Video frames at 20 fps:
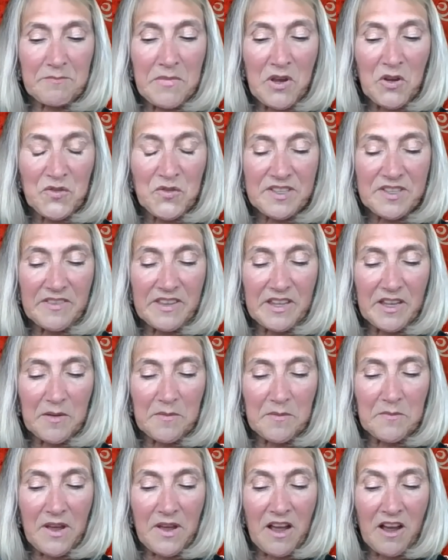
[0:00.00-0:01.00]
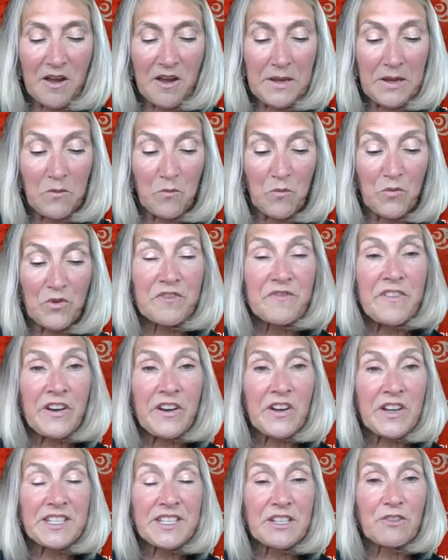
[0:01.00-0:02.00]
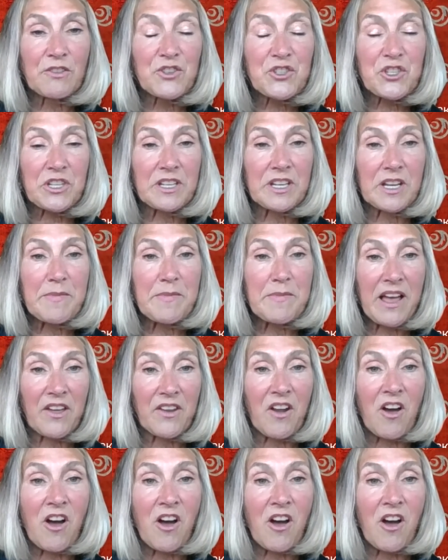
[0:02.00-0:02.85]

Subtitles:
most of them, and we're very diligent about